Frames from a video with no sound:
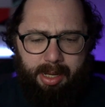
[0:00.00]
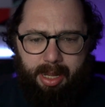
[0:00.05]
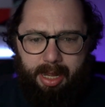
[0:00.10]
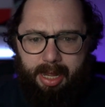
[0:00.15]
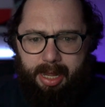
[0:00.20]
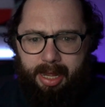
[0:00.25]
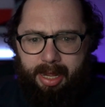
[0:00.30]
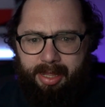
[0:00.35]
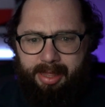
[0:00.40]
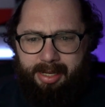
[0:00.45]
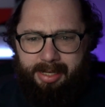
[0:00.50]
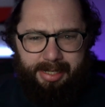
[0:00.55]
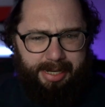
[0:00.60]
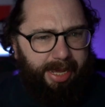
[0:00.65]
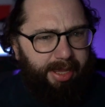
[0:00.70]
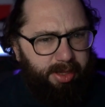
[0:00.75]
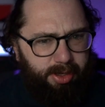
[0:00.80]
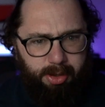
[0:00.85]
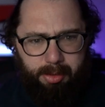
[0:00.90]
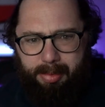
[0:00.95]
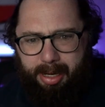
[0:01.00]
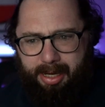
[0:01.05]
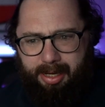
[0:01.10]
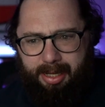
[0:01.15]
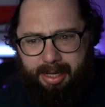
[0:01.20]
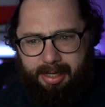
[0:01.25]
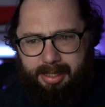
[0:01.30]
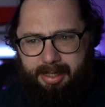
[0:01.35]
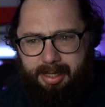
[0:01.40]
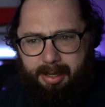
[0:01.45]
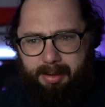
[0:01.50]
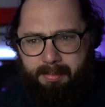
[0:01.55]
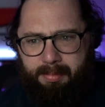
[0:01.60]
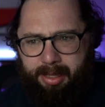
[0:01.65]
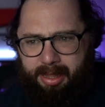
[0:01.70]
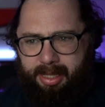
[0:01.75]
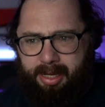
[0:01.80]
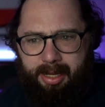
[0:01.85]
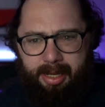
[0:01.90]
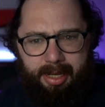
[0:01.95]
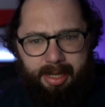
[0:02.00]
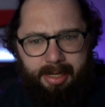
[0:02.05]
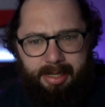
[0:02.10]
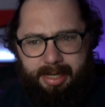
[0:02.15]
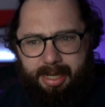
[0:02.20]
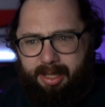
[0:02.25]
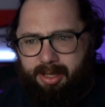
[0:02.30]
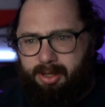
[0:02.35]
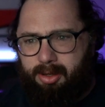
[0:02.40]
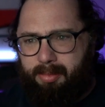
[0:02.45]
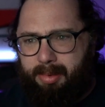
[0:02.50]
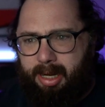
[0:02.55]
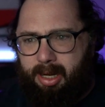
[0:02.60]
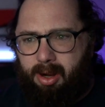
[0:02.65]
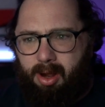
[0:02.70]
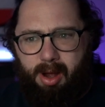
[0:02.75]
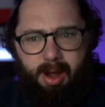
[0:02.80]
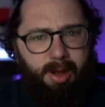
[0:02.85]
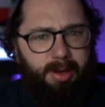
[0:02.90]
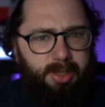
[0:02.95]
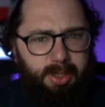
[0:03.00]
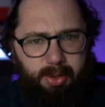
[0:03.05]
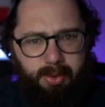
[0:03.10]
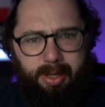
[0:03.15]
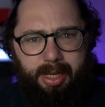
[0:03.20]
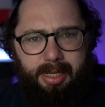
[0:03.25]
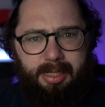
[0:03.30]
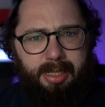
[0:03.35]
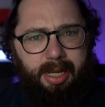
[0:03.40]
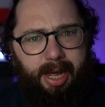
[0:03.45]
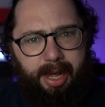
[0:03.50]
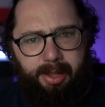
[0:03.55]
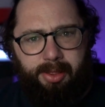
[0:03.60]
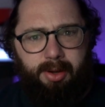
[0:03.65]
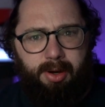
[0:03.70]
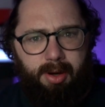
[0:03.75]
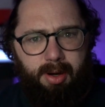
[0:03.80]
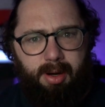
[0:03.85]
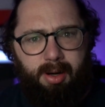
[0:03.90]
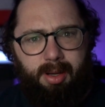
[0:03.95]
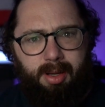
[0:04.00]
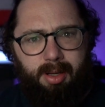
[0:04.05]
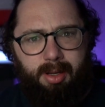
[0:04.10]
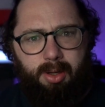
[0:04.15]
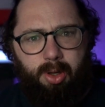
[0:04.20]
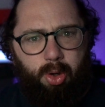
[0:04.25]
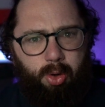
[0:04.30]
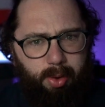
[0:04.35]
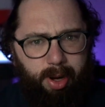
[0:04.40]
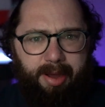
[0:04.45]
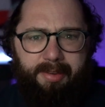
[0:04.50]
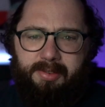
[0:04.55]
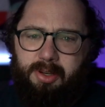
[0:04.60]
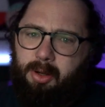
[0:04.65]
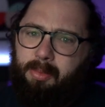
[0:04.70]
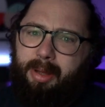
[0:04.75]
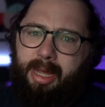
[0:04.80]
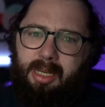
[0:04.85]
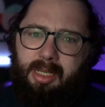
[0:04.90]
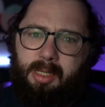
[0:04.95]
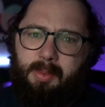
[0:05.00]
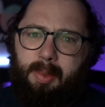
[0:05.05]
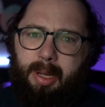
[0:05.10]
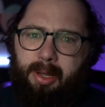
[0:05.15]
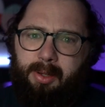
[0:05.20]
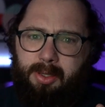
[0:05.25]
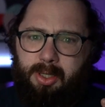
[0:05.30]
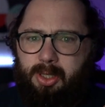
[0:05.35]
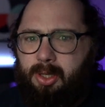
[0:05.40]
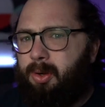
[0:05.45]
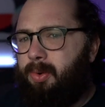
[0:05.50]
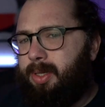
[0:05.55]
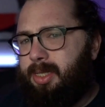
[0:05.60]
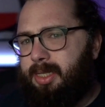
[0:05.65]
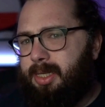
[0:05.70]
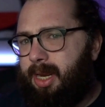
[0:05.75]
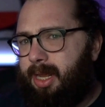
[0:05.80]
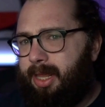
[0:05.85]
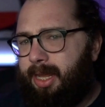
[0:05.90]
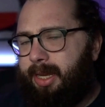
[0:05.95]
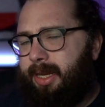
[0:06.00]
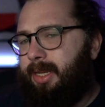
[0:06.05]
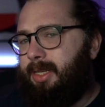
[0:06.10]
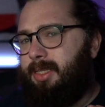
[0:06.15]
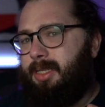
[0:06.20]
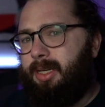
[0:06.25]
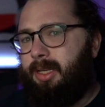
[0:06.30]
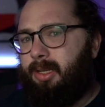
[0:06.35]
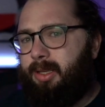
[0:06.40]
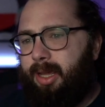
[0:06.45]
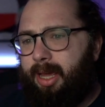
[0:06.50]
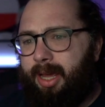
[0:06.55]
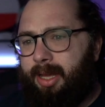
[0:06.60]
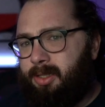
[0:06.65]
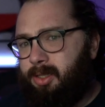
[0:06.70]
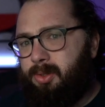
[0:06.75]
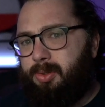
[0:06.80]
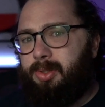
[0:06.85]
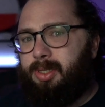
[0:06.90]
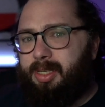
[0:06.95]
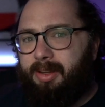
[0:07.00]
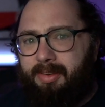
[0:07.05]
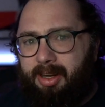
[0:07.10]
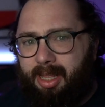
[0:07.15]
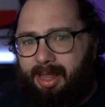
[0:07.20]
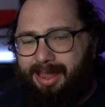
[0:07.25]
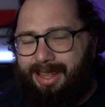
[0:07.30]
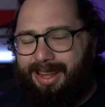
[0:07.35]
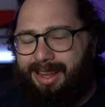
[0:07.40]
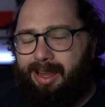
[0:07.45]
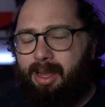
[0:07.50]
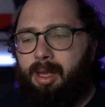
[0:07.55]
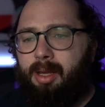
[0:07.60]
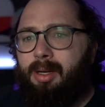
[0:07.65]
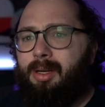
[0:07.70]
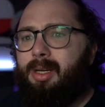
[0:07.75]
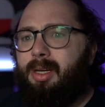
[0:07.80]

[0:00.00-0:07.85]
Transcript: The Death Domain gets it, but then again, Death Domain also gets other Grave Domain spells, so it's not like it's an exclusivity thing.